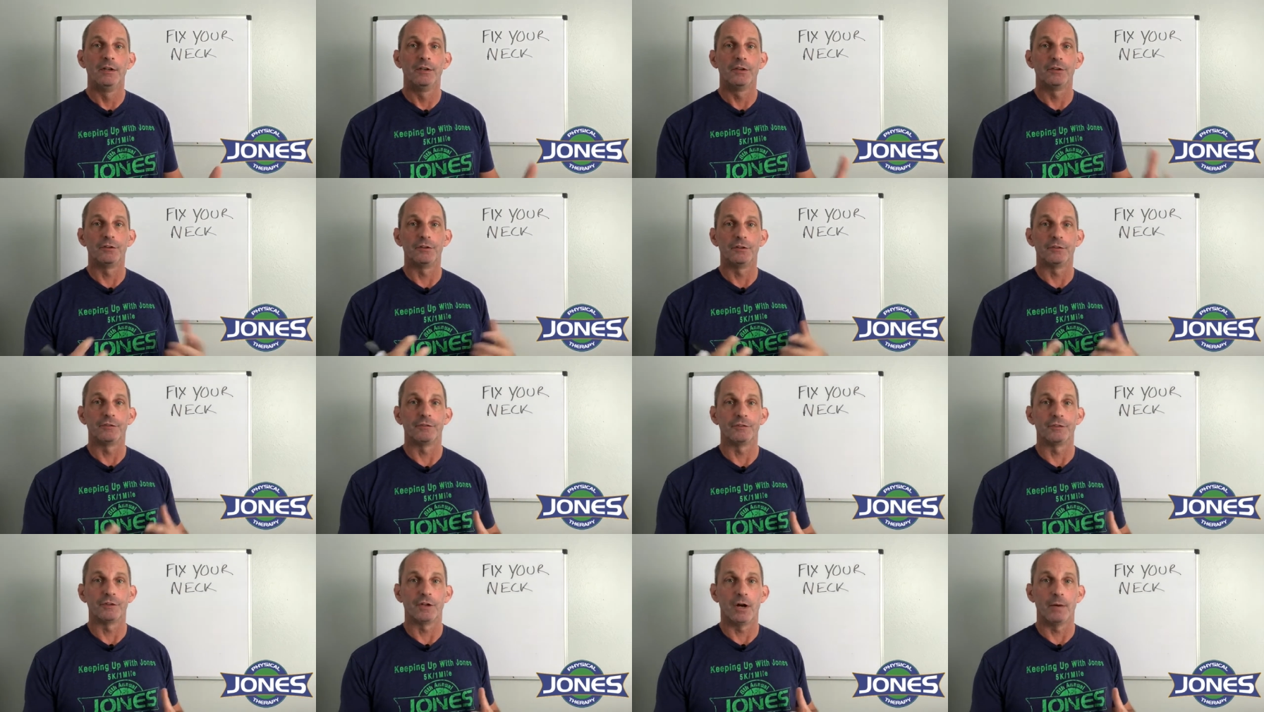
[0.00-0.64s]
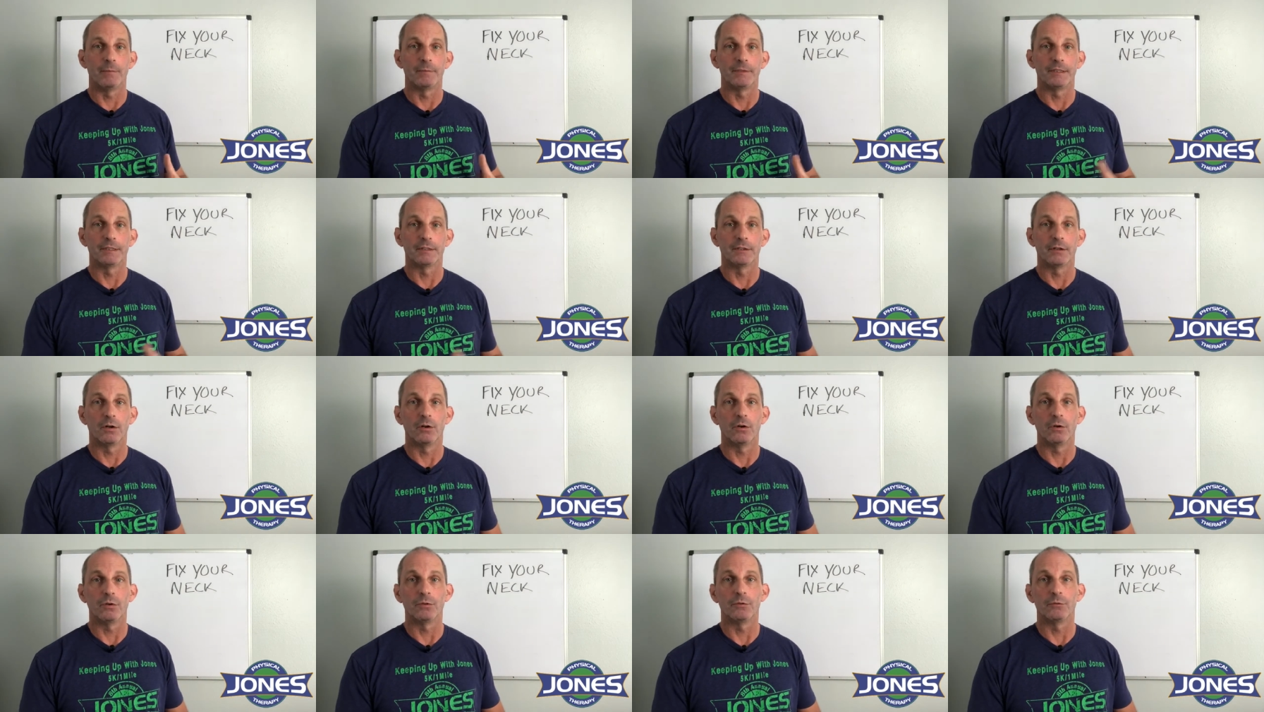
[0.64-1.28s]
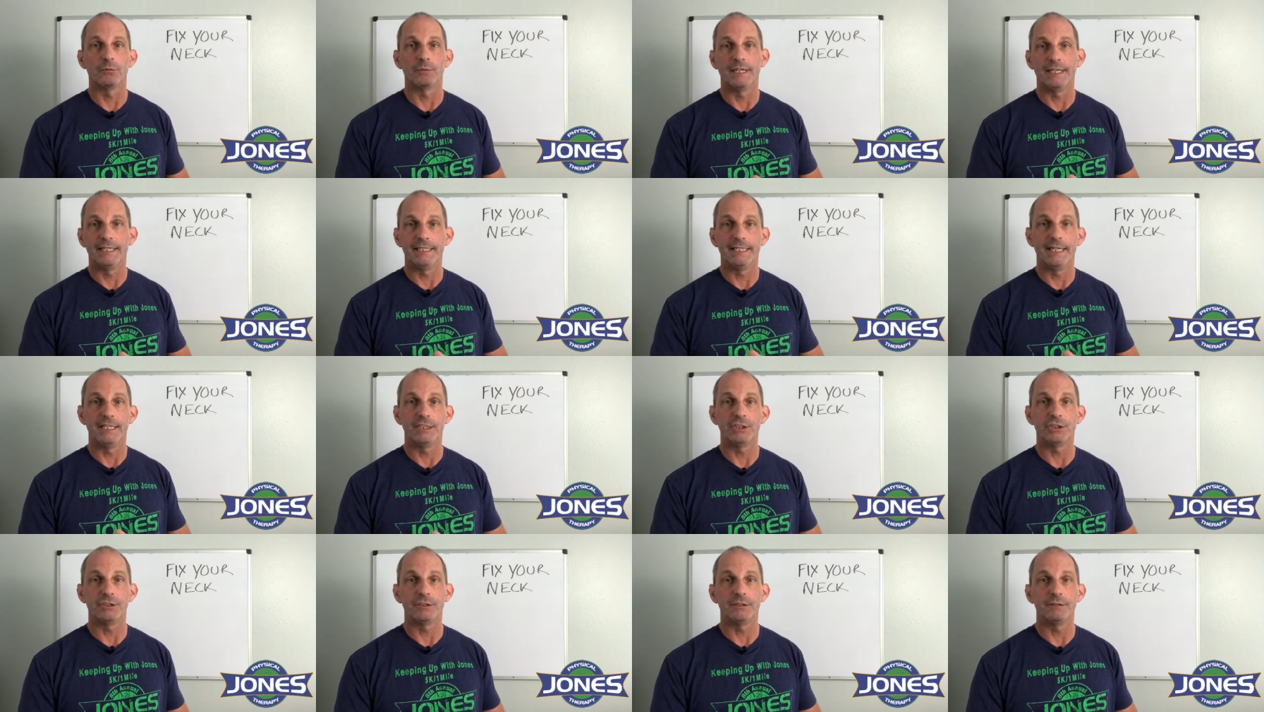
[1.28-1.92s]
through a phenomenon called
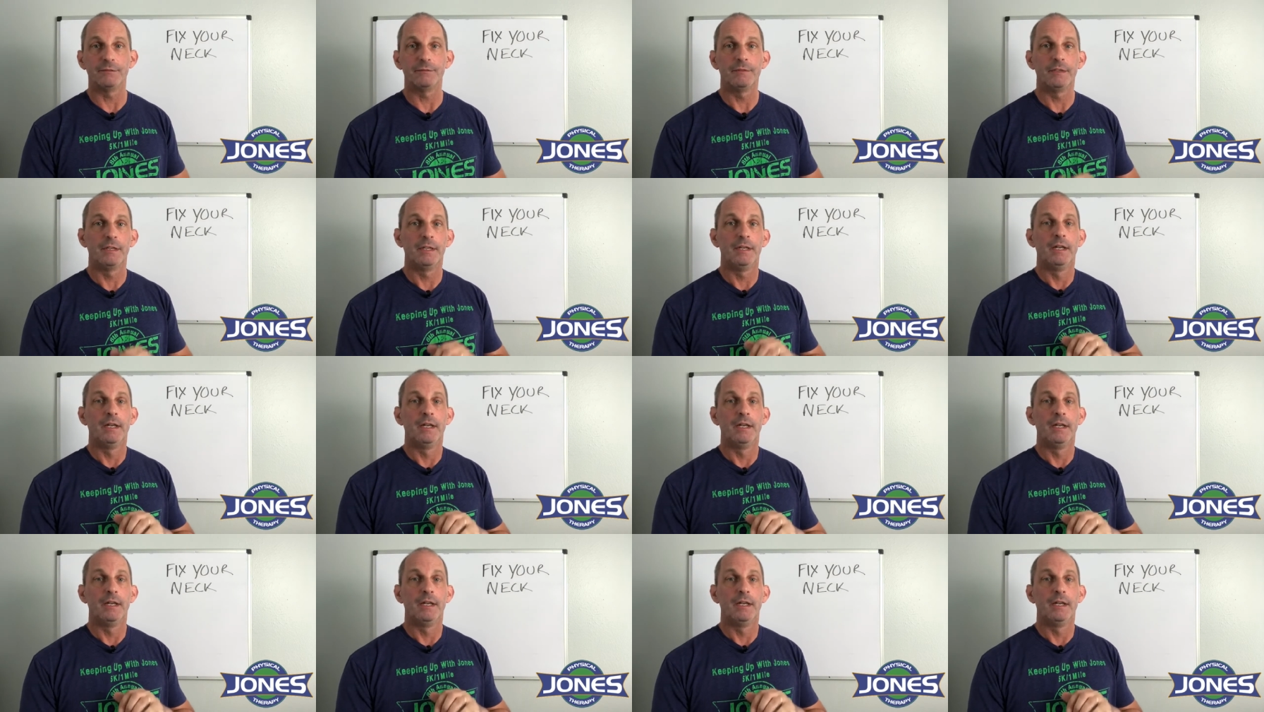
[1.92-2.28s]
radiation.